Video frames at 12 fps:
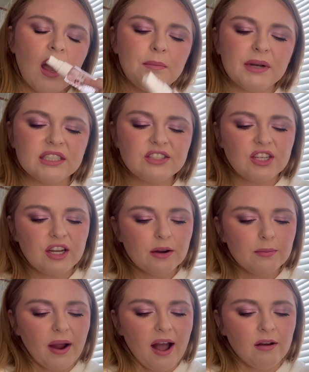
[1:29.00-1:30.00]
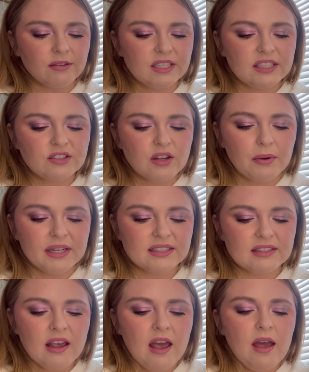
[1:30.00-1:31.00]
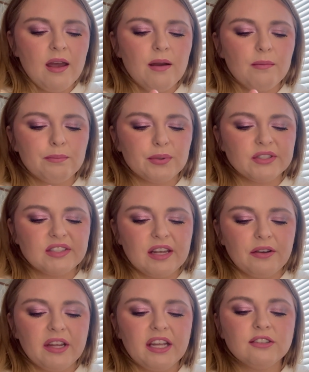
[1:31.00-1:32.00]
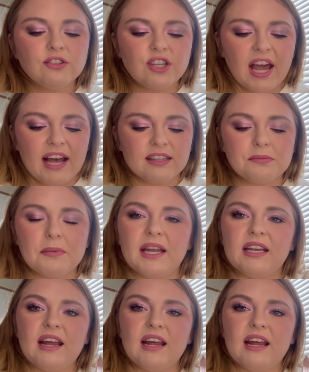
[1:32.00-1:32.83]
But it's year-round, so it's Brazilian jasmine